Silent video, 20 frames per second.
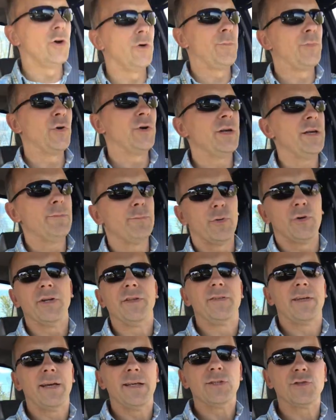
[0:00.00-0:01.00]
it are
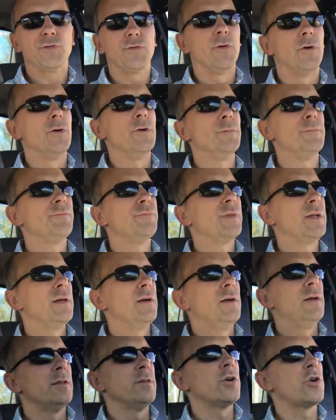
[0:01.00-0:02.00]
pretty tasteful.
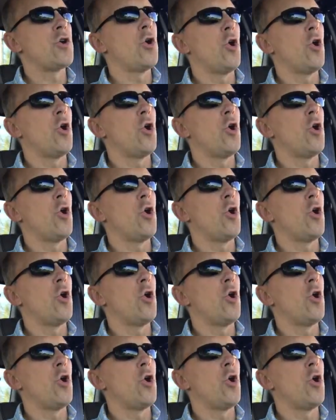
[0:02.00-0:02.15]
The